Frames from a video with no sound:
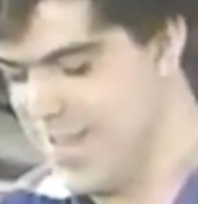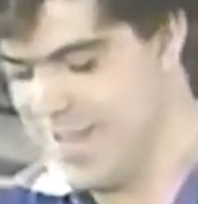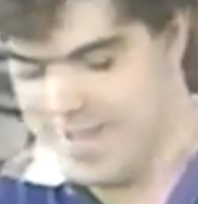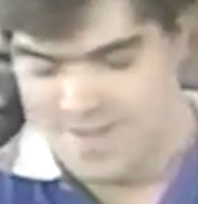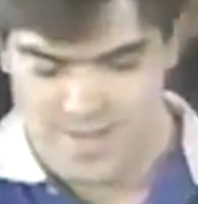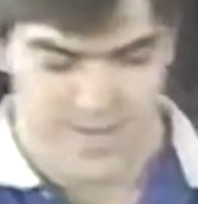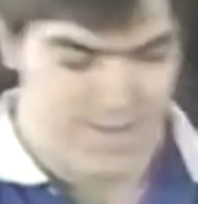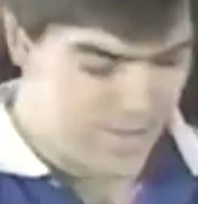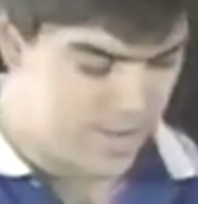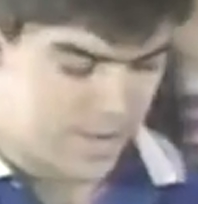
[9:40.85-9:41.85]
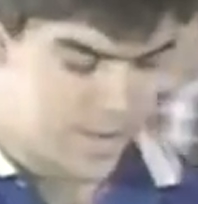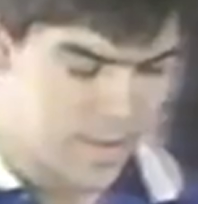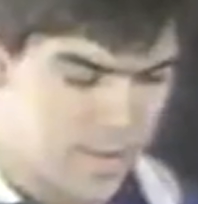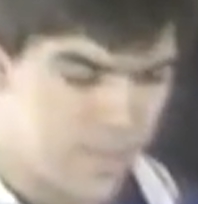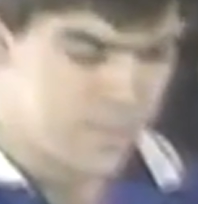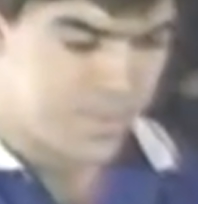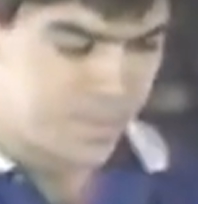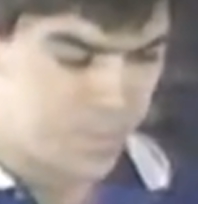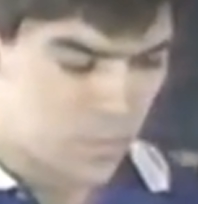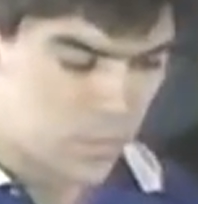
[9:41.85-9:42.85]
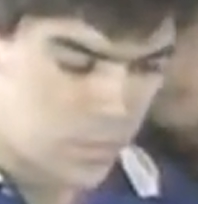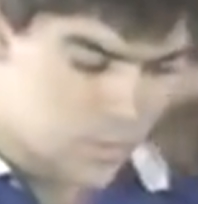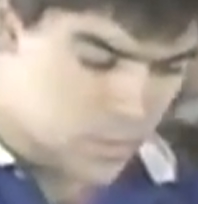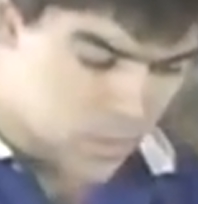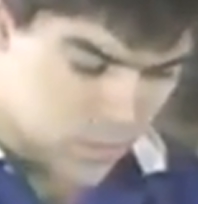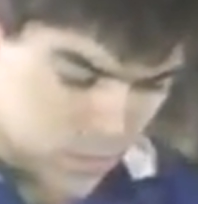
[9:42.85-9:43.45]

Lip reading: if Doug Henderson walked off the lane right now.